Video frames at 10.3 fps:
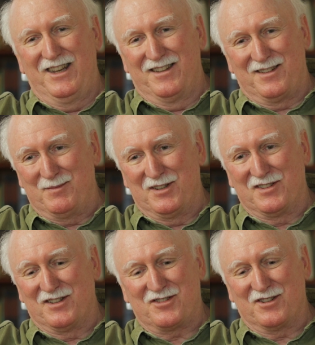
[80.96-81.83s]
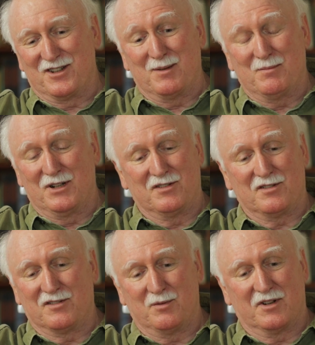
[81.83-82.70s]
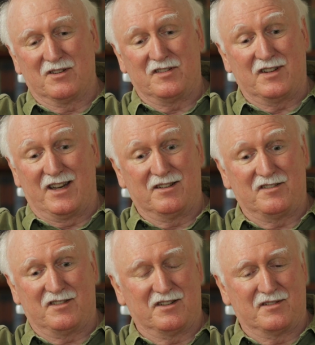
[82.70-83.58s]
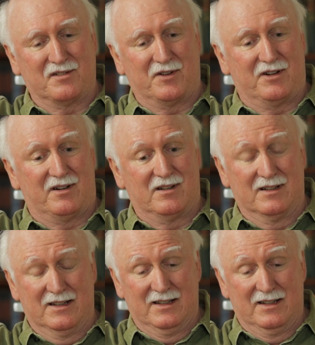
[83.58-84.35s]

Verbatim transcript: me as a musician and composer is one of the saddest things of all